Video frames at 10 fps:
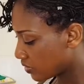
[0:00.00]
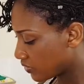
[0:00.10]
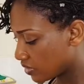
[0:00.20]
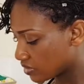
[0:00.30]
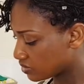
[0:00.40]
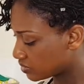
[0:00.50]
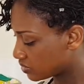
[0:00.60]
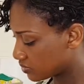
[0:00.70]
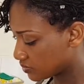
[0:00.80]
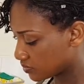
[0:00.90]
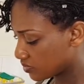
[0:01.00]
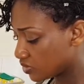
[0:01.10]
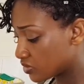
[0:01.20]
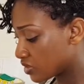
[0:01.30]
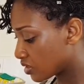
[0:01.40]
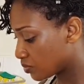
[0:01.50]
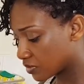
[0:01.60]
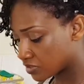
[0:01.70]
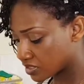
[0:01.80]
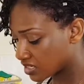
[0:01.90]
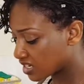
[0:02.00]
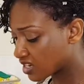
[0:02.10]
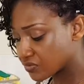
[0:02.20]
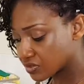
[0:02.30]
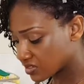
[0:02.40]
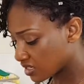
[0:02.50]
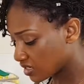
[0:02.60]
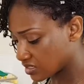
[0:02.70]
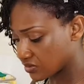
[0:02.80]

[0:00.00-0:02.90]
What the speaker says: This, you take a portion and have your salad.